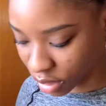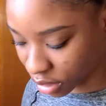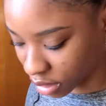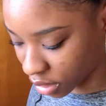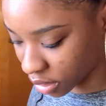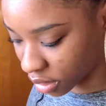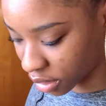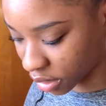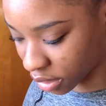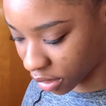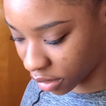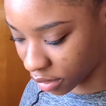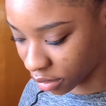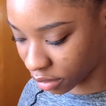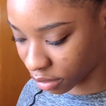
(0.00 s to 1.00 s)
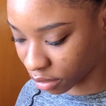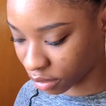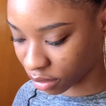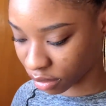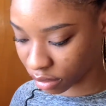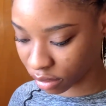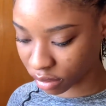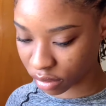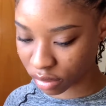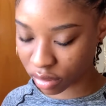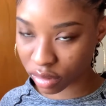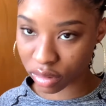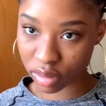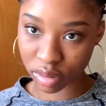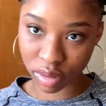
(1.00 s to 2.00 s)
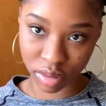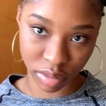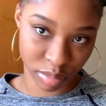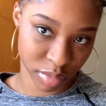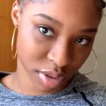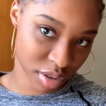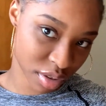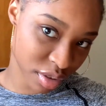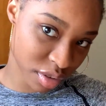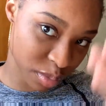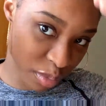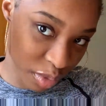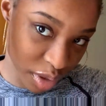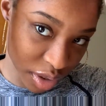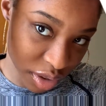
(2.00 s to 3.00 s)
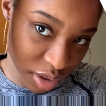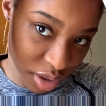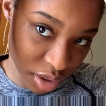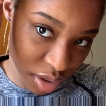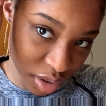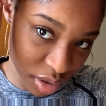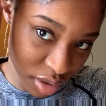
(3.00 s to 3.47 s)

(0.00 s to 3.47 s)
And then I'm gonna just brush it